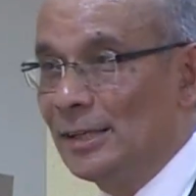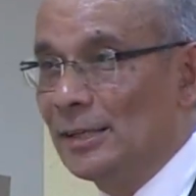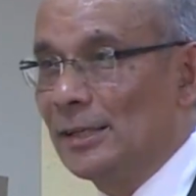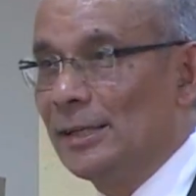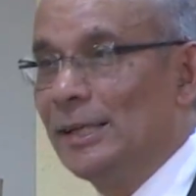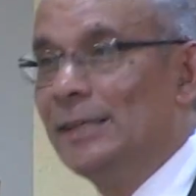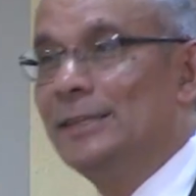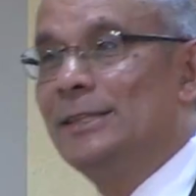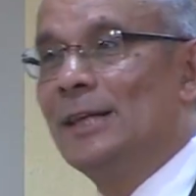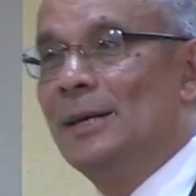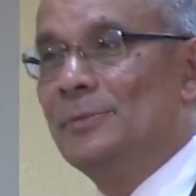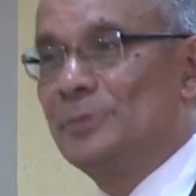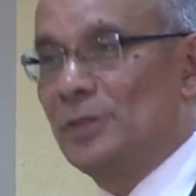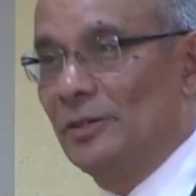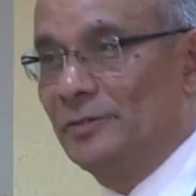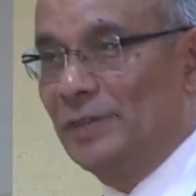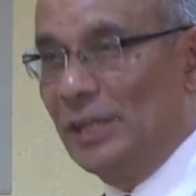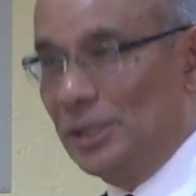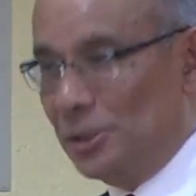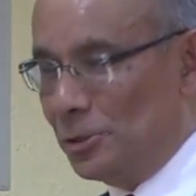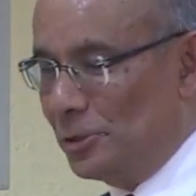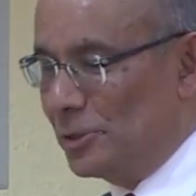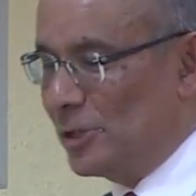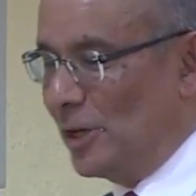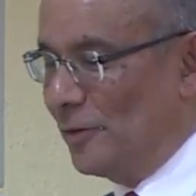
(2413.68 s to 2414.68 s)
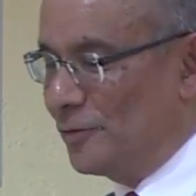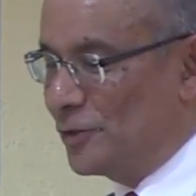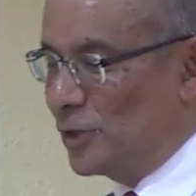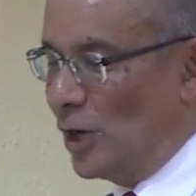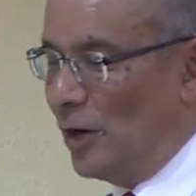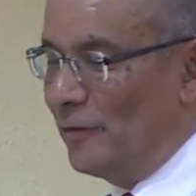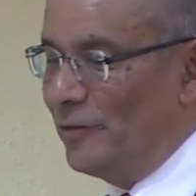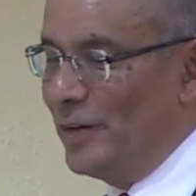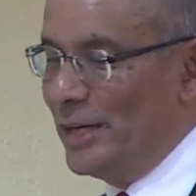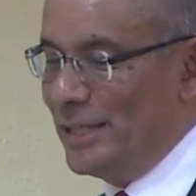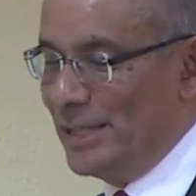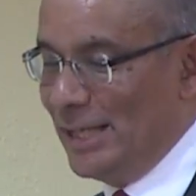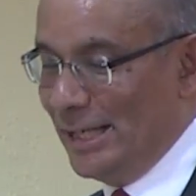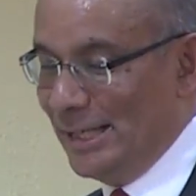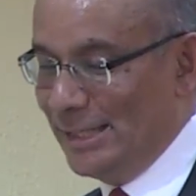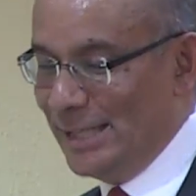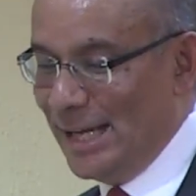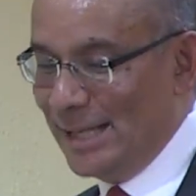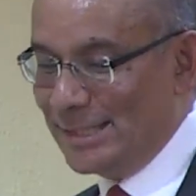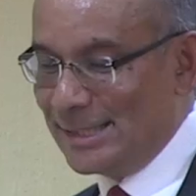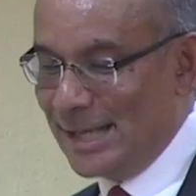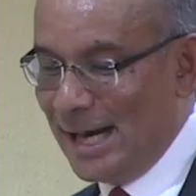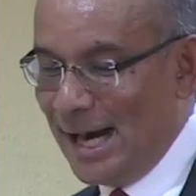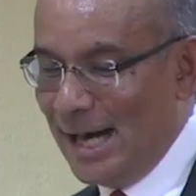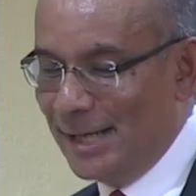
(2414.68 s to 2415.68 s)
in terms of the issues of sovereignty,
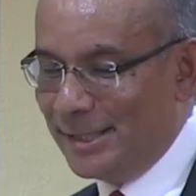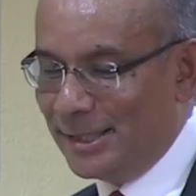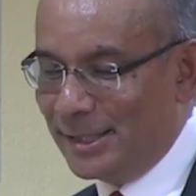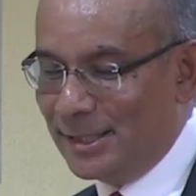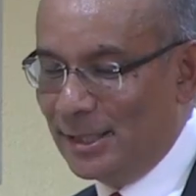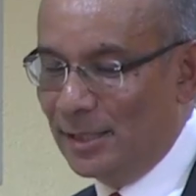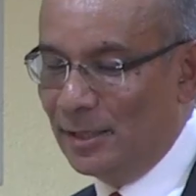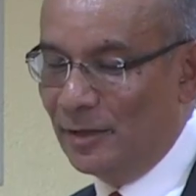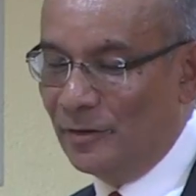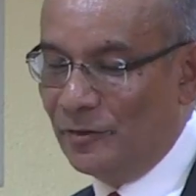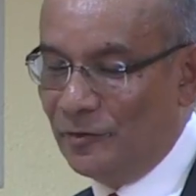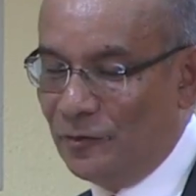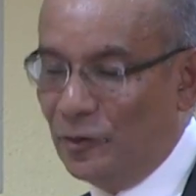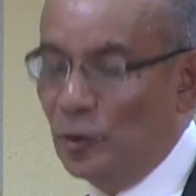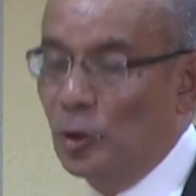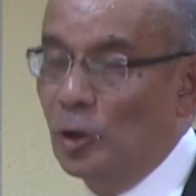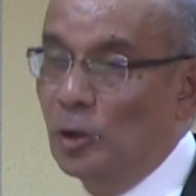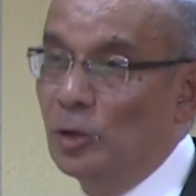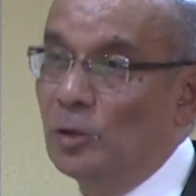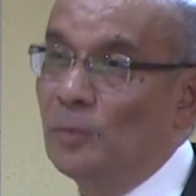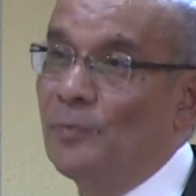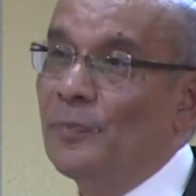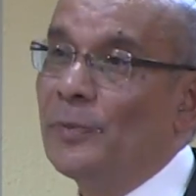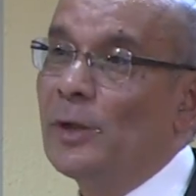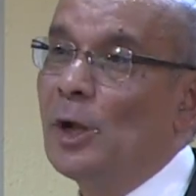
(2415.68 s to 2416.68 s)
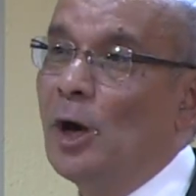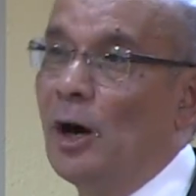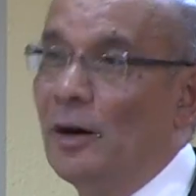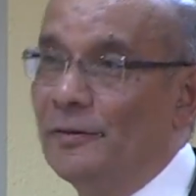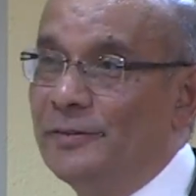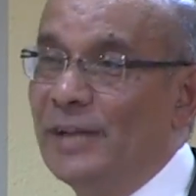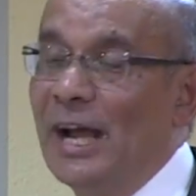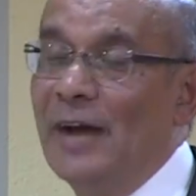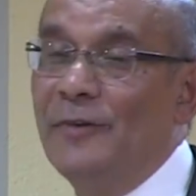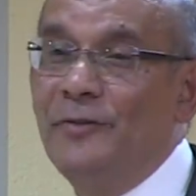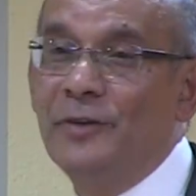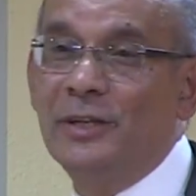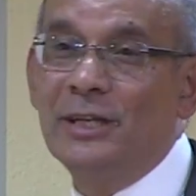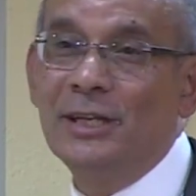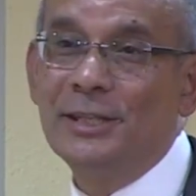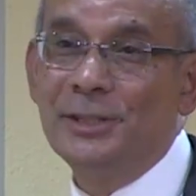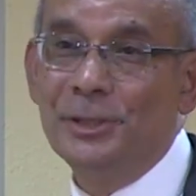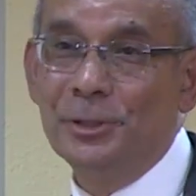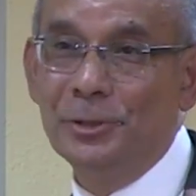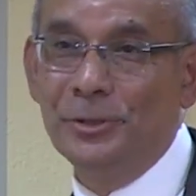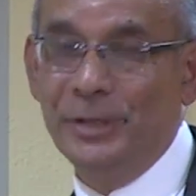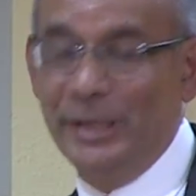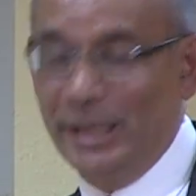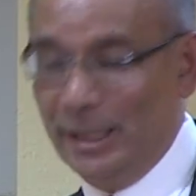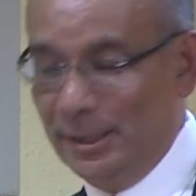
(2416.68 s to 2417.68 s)
that Article 4 of the African
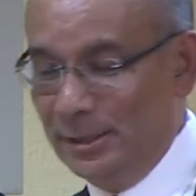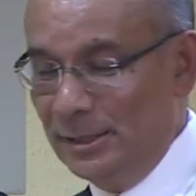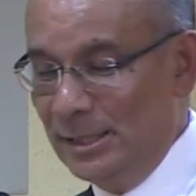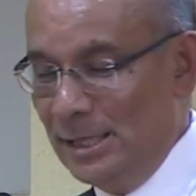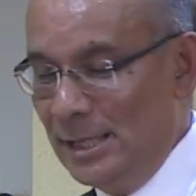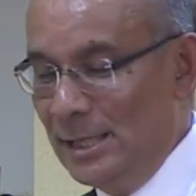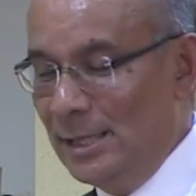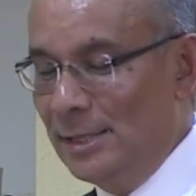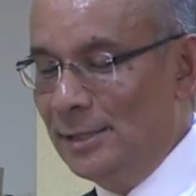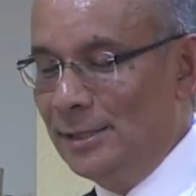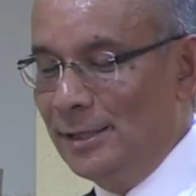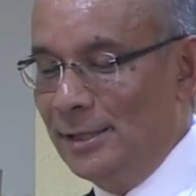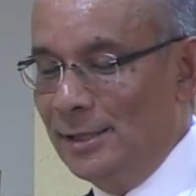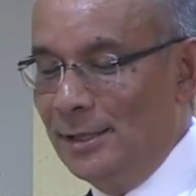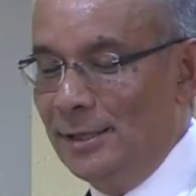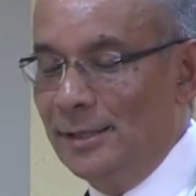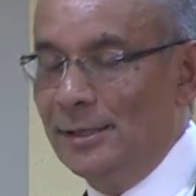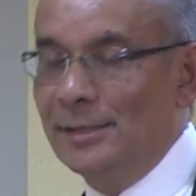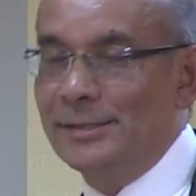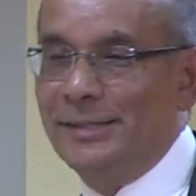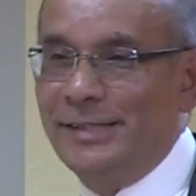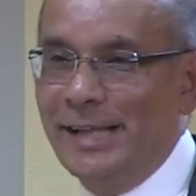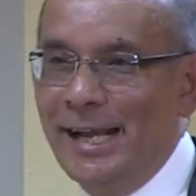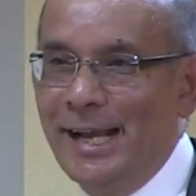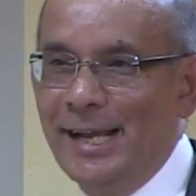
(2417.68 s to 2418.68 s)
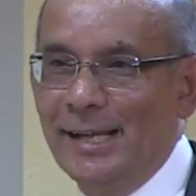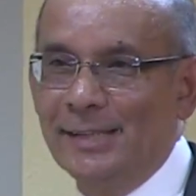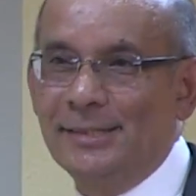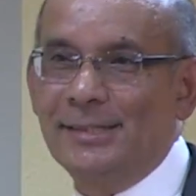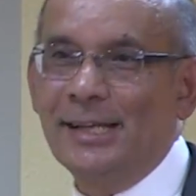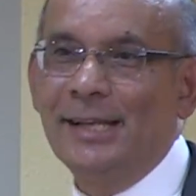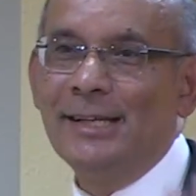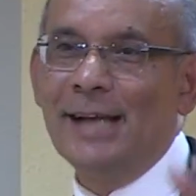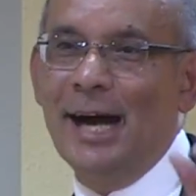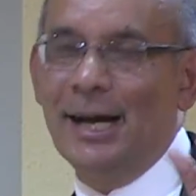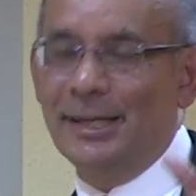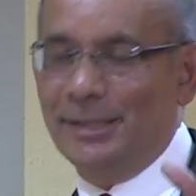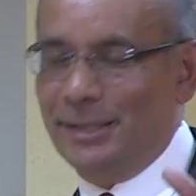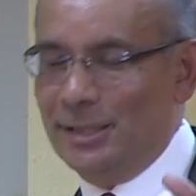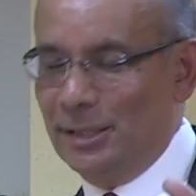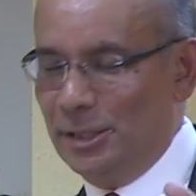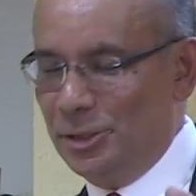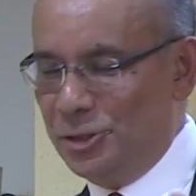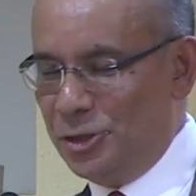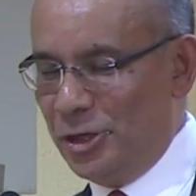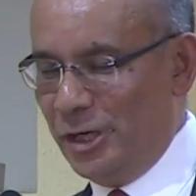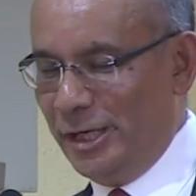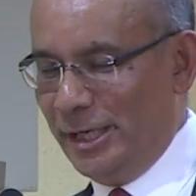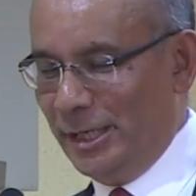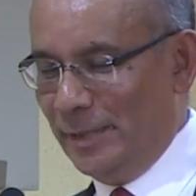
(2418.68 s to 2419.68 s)
Union says in Article
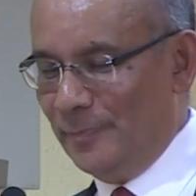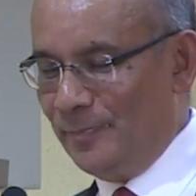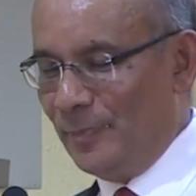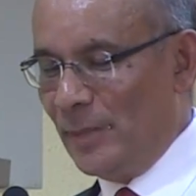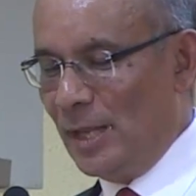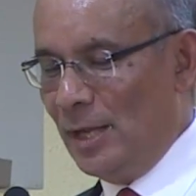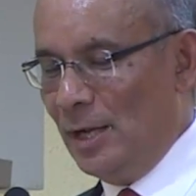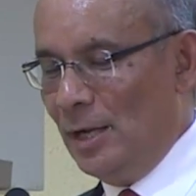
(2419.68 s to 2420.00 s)
G,